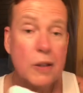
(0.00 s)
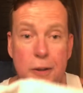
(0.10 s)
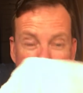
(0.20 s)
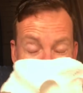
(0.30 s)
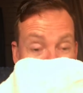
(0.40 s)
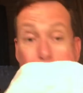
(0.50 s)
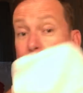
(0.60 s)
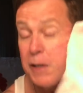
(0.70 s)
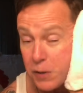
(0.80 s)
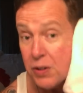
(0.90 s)
I
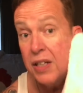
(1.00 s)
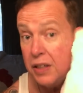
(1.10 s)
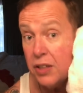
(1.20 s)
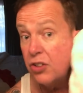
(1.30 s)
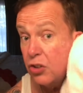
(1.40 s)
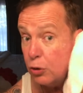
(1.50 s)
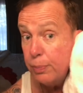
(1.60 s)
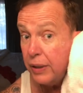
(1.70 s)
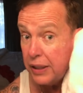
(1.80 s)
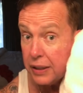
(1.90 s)
definitely do not need
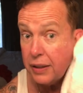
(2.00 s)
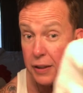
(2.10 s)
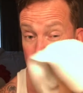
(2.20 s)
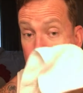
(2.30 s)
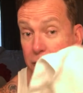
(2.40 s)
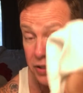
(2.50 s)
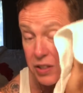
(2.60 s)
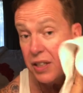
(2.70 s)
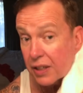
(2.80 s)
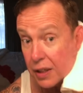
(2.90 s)
soap behind the ear
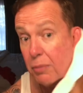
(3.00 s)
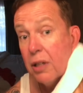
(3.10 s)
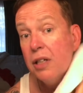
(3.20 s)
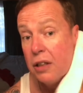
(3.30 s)
this time.